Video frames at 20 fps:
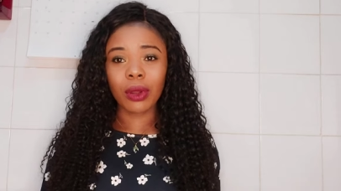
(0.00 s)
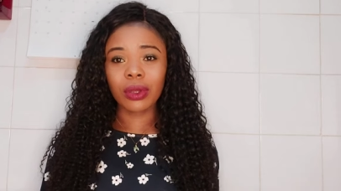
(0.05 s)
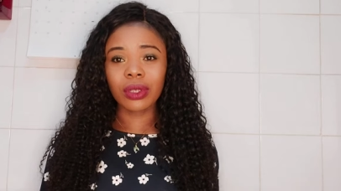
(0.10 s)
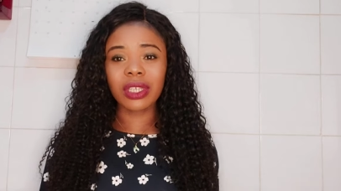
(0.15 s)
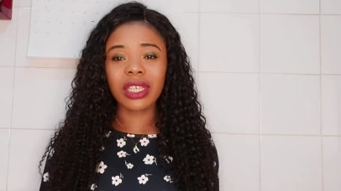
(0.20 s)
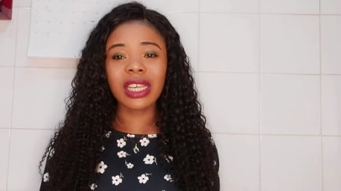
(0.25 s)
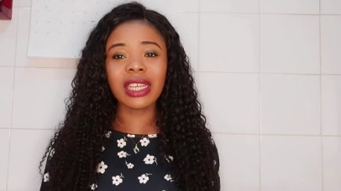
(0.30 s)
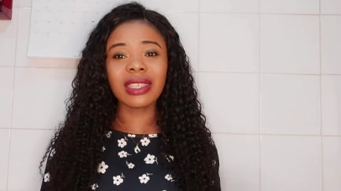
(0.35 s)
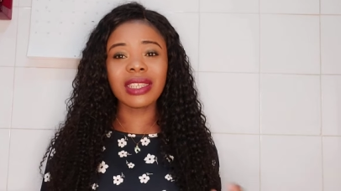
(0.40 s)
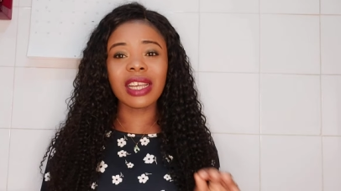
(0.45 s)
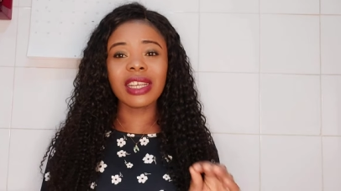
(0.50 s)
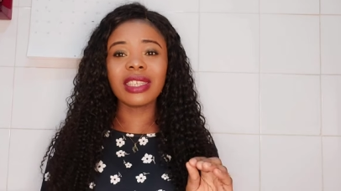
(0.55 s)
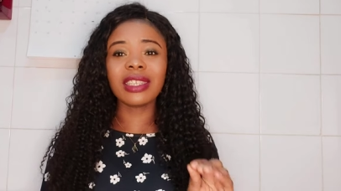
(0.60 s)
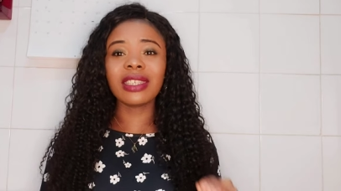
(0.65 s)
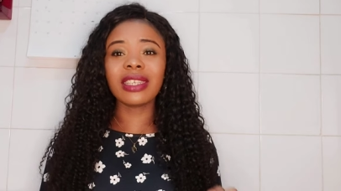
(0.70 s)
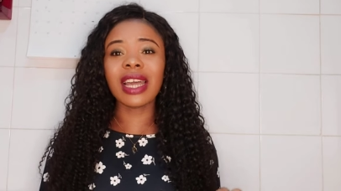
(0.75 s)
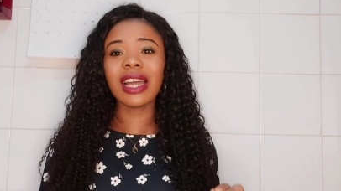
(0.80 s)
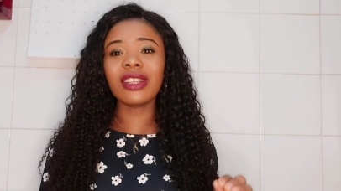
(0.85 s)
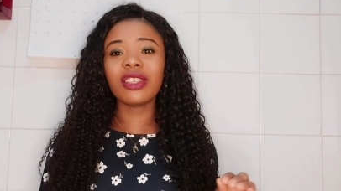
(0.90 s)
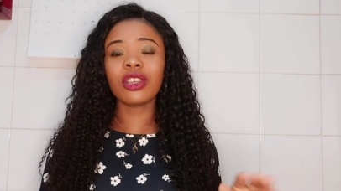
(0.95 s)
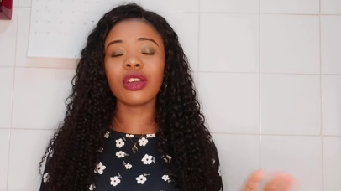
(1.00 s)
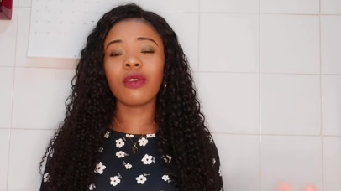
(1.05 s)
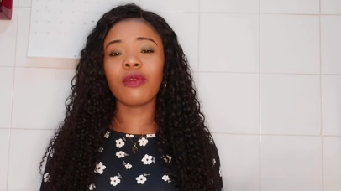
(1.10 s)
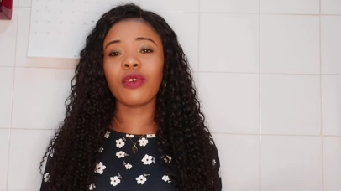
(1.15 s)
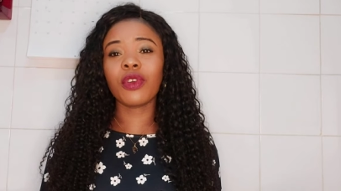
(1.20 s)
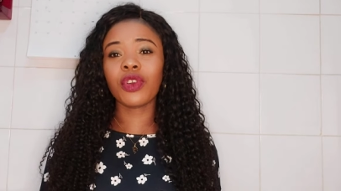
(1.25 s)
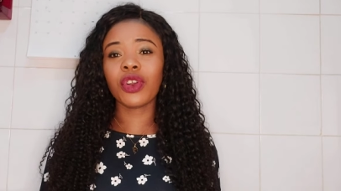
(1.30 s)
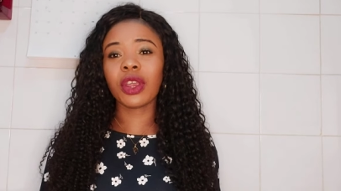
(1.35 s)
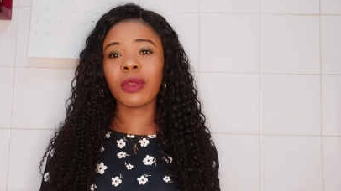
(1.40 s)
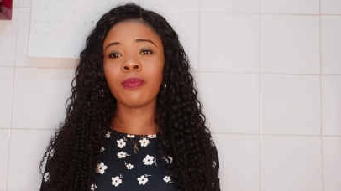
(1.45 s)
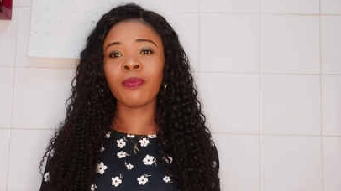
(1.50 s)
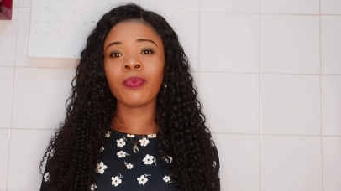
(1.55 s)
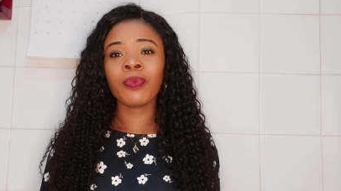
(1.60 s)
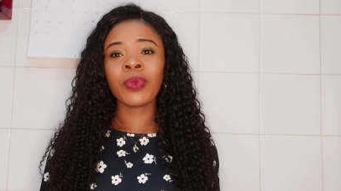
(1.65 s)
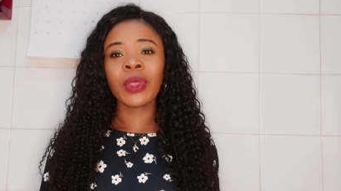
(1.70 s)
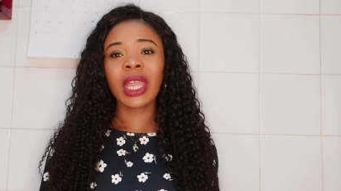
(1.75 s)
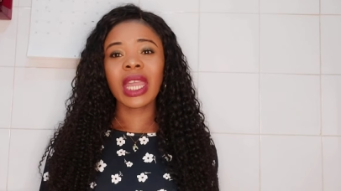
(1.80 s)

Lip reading: Plus. It's a set of cream.